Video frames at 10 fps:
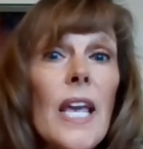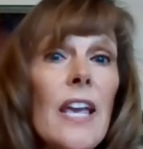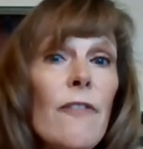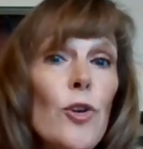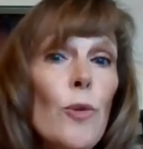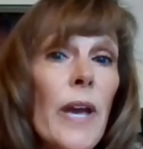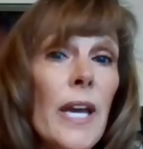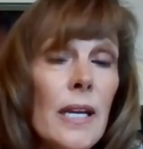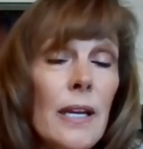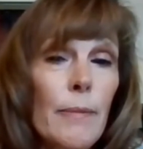if you
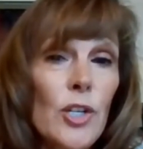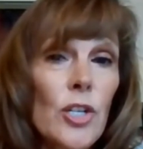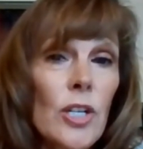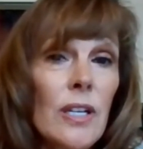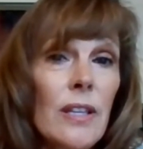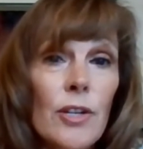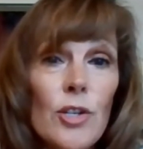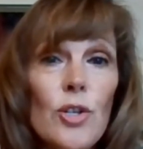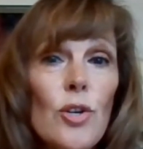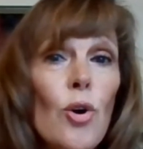paid a commission, there
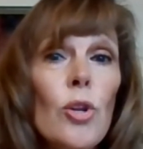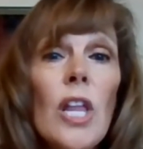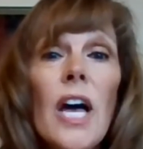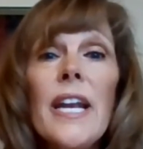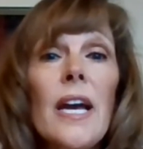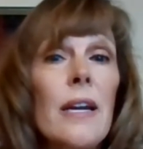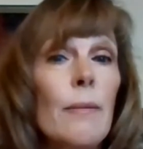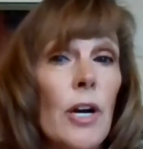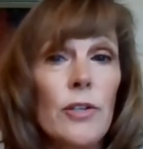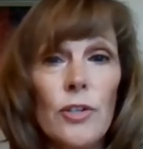is no line item
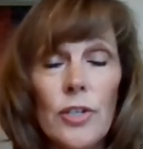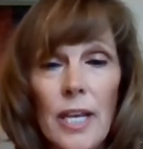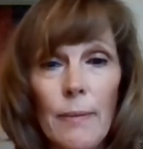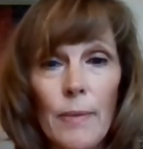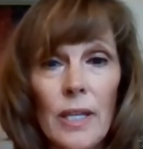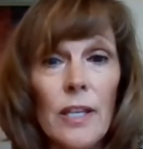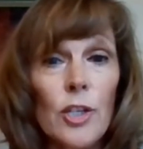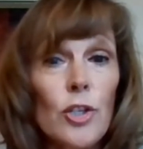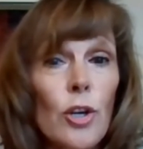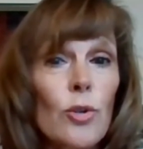on your statement that
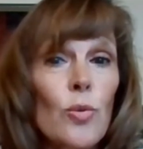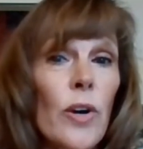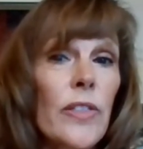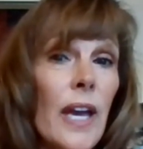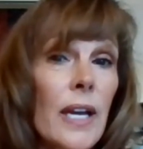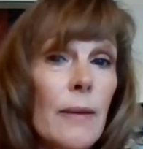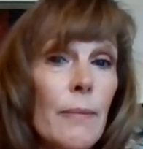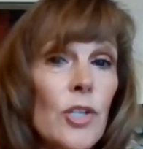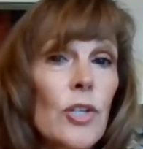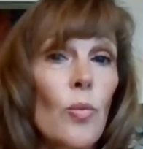shows what that
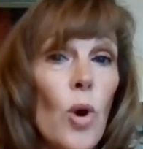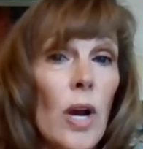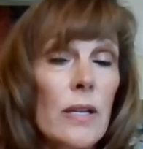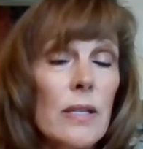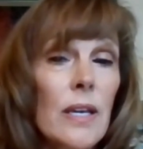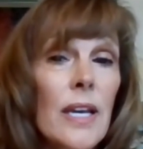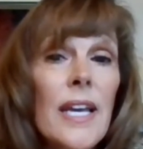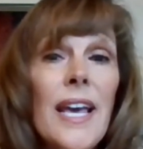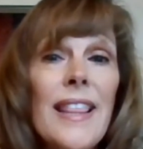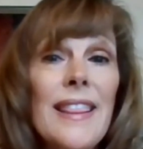commission was.
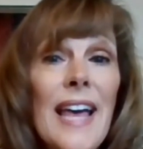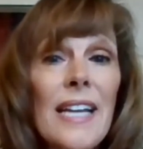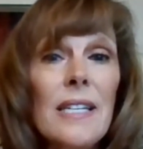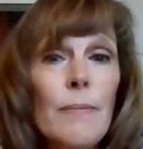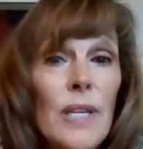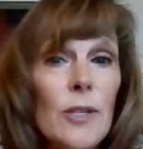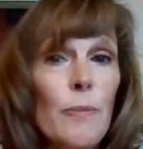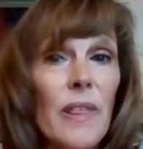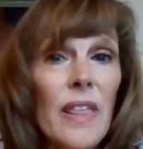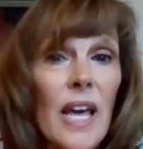That to me is
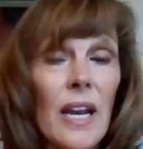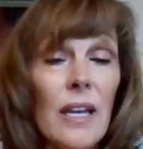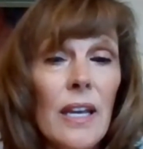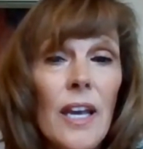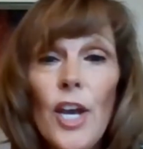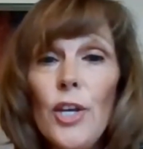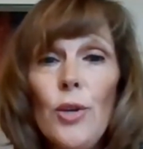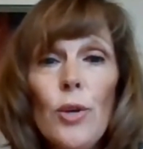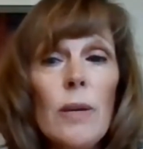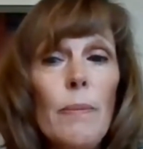pathetic.
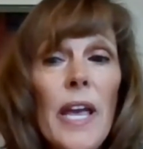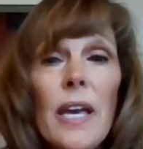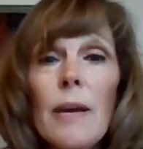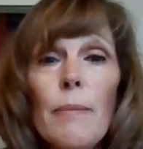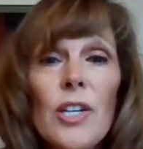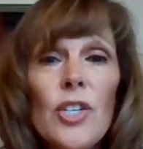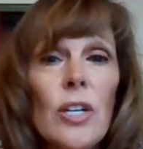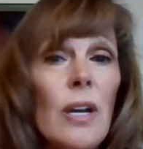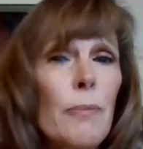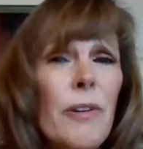You could pay a
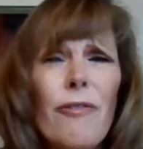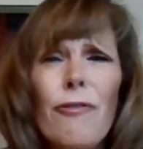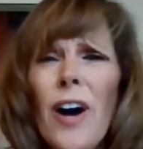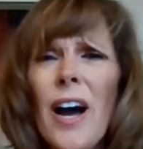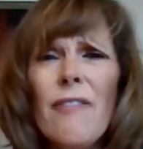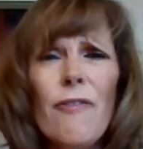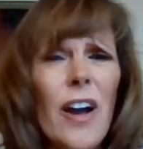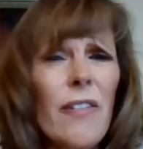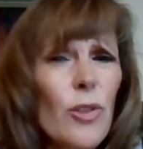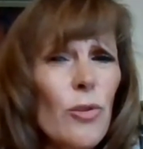commission up to
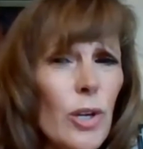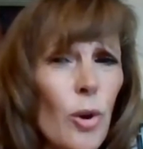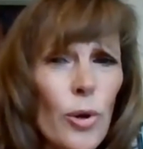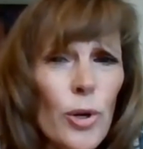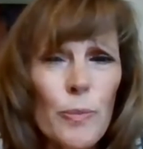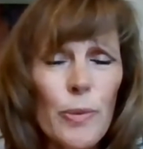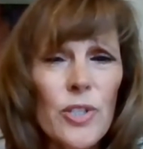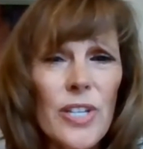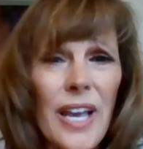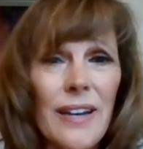
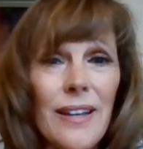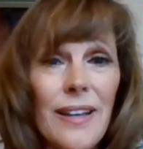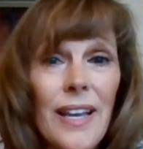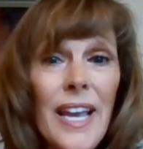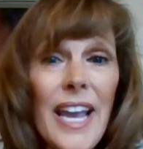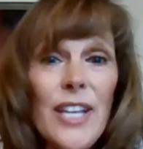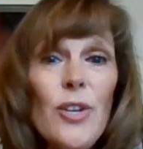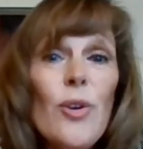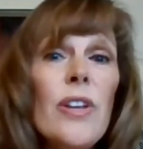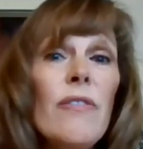5.75%, and
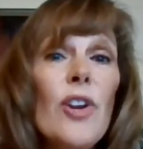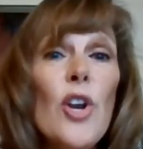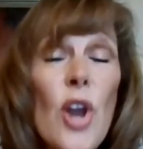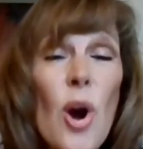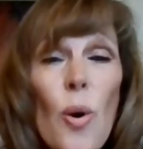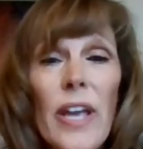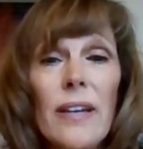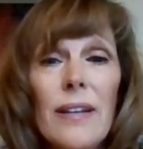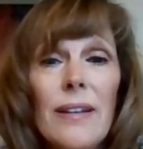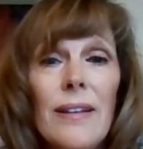you don't even know it.